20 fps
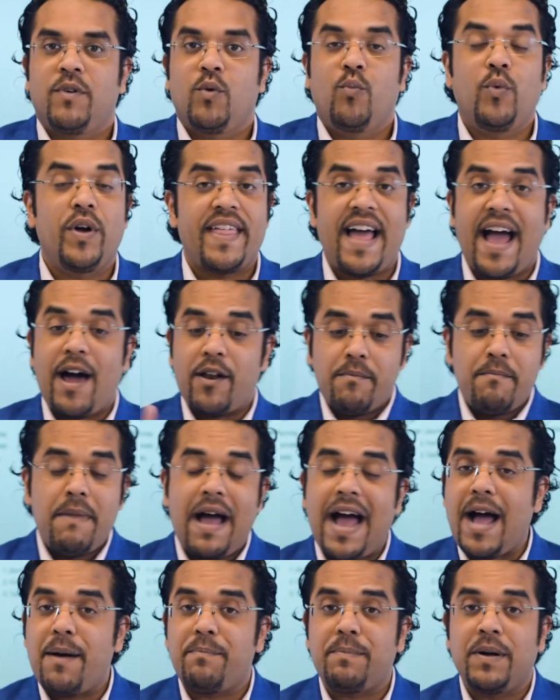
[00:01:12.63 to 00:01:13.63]
Without a
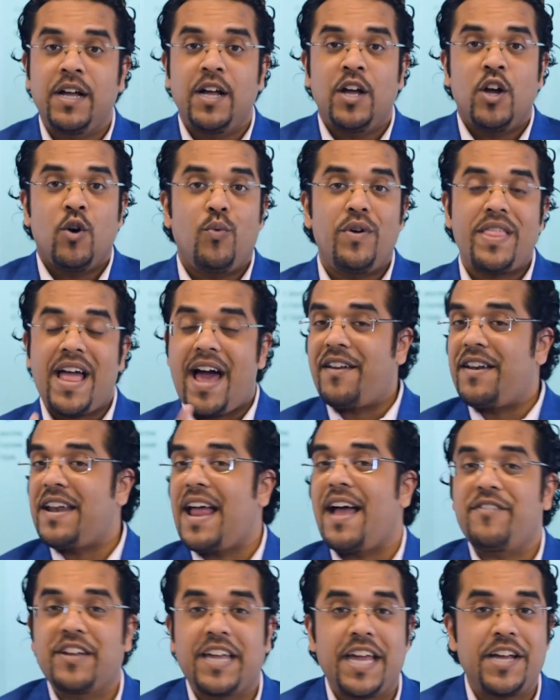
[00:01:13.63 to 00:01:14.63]
map, without a
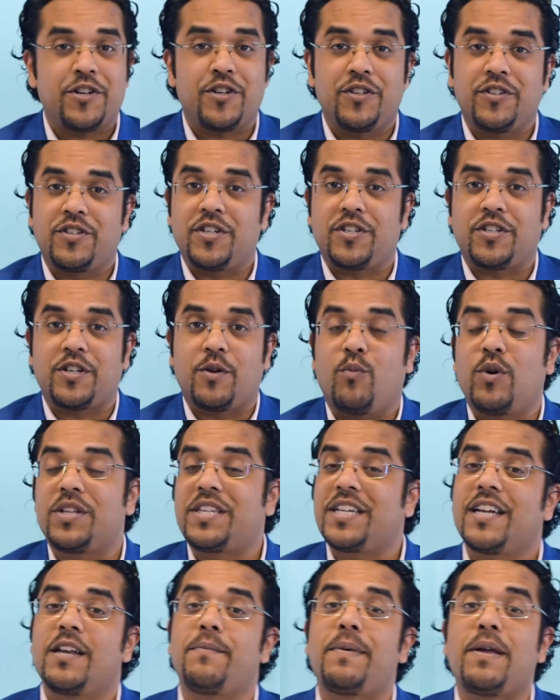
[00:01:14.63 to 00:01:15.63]
navigation system,
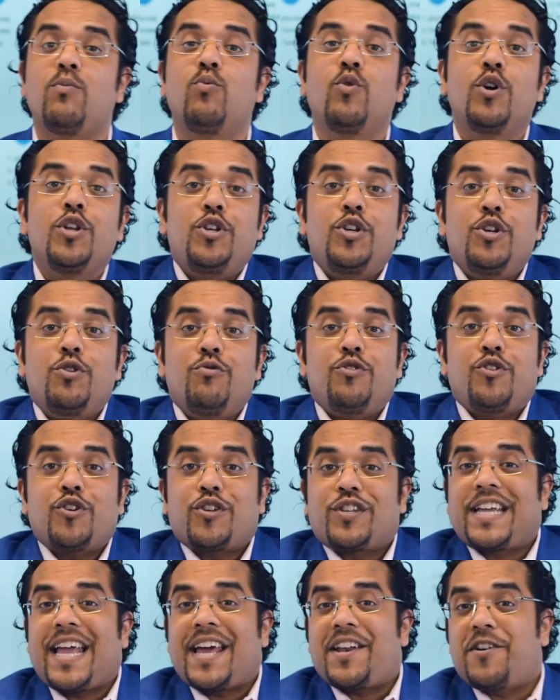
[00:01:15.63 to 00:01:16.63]
what's it going to be? Would you
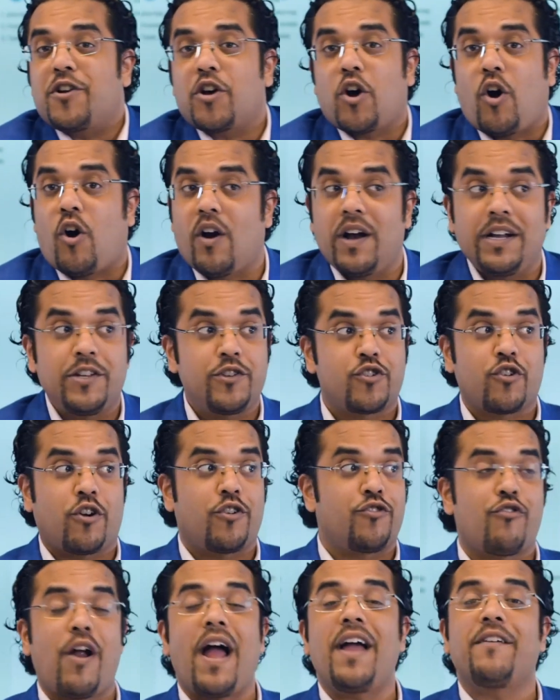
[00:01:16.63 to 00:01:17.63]
just get in a car and
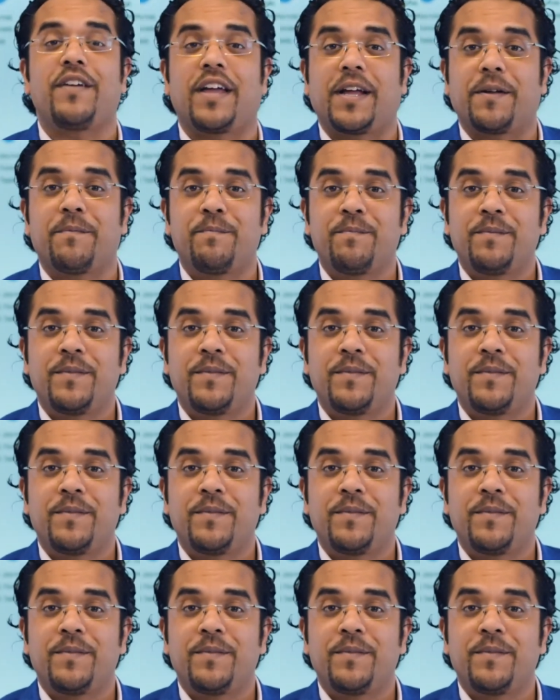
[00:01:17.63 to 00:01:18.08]
start driving?